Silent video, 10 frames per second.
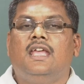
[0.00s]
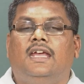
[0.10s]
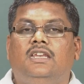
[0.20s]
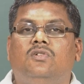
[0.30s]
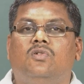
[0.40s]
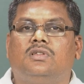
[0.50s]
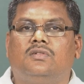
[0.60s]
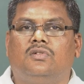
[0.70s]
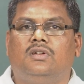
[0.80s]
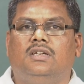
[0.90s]
Any course of
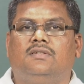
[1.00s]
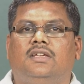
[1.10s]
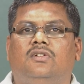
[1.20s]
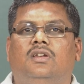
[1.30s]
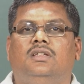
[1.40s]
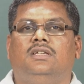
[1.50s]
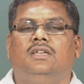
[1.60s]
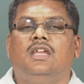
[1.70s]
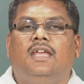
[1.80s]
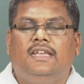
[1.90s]
cognitive psychology,
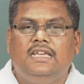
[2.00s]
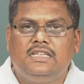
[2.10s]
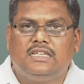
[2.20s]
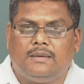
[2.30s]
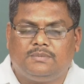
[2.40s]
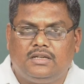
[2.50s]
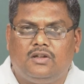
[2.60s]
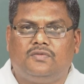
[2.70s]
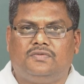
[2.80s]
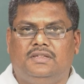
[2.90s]
each chapter
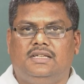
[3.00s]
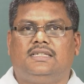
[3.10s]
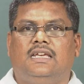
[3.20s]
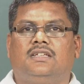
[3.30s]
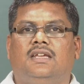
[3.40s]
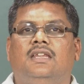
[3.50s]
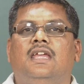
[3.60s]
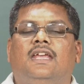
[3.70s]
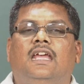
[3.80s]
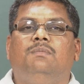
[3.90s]
of this section
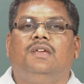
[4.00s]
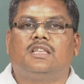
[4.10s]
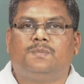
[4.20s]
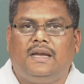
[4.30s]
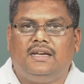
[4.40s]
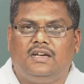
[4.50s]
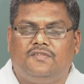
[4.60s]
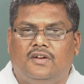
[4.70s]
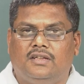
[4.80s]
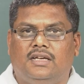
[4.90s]
can be expanded
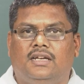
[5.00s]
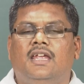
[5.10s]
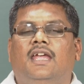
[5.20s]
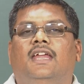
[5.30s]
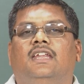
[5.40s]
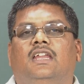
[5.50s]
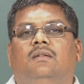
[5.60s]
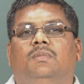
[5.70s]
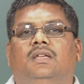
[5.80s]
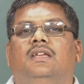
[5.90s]
further and can
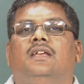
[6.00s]
be